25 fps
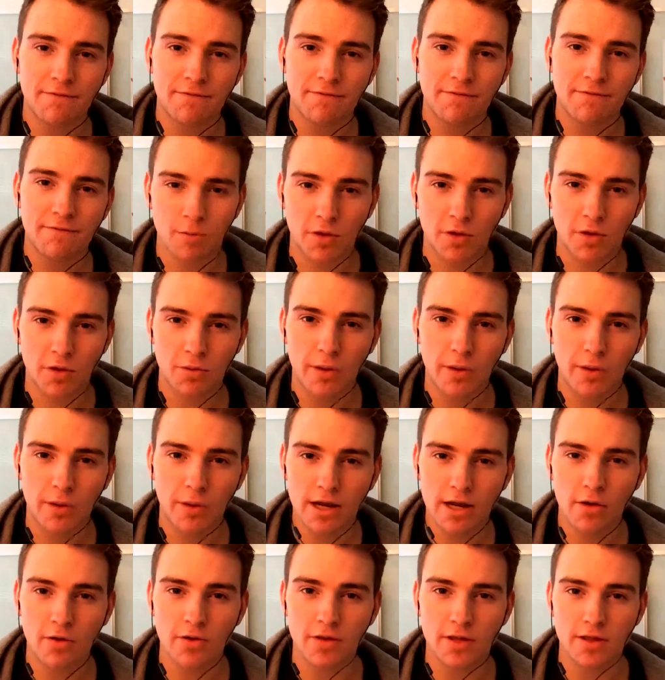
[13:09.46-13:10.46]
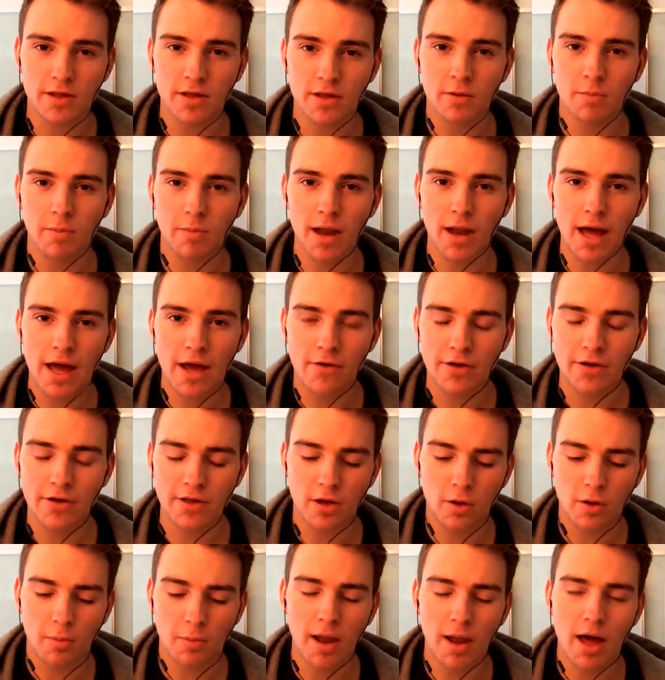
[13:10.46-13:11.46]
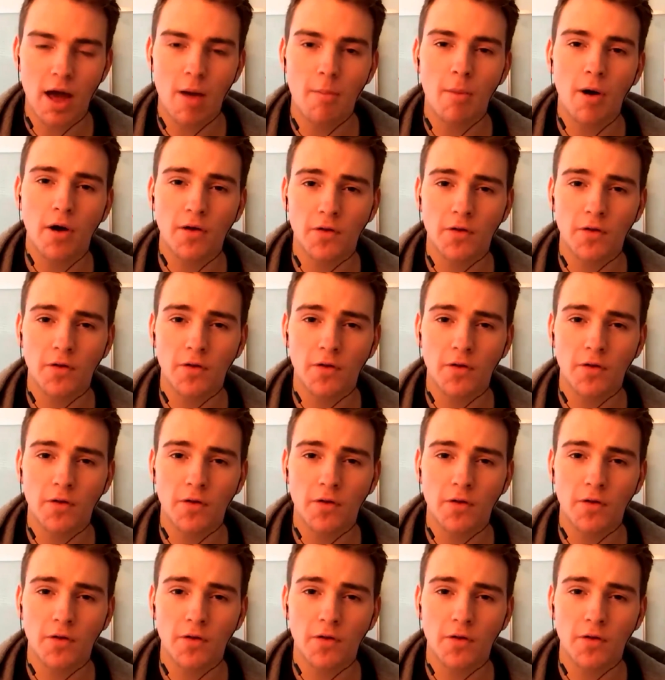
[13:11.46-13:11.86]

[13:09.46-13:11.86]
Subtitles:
him, because when he knows he's a good player, he's a good player. Martin